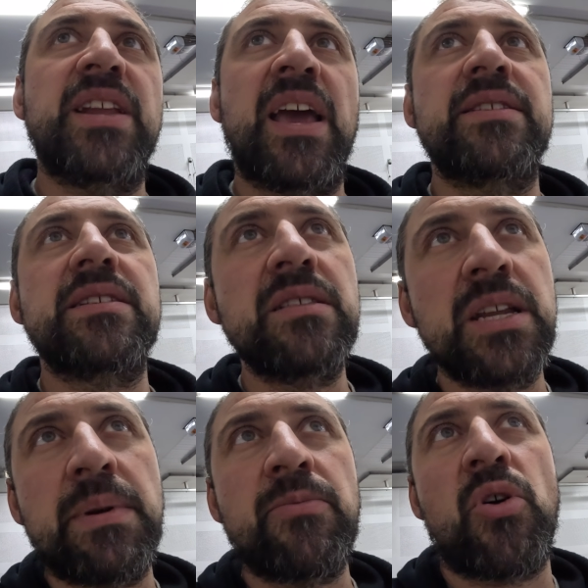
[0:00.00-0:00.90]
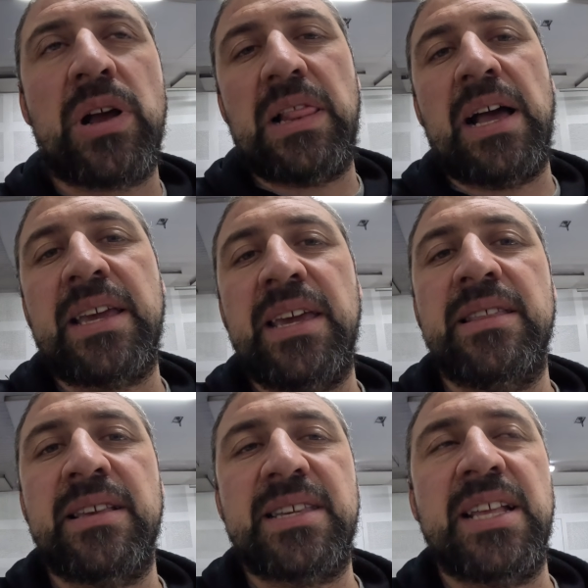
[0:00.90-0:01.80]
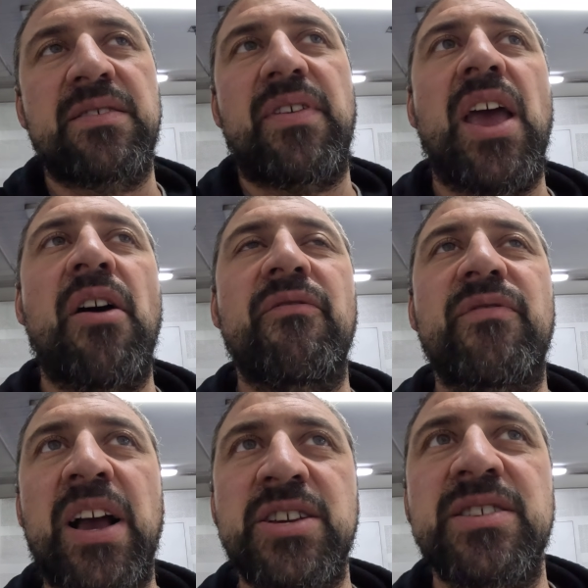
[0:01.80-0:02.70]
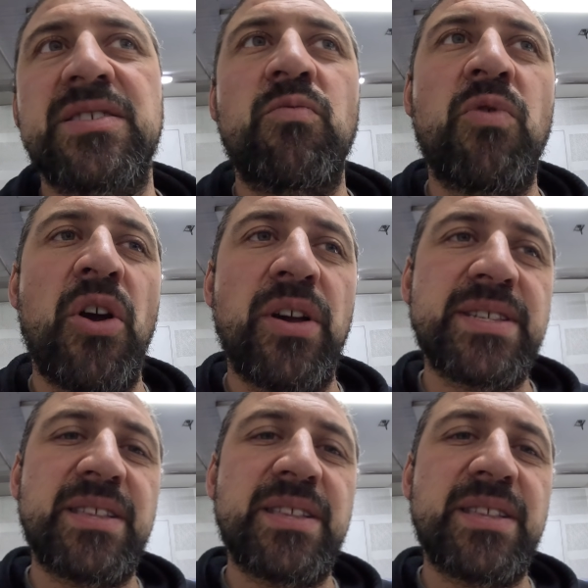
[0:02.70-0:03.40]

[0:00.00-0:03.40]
Now, it's a little bit more clunky in the sense of how it functions and works.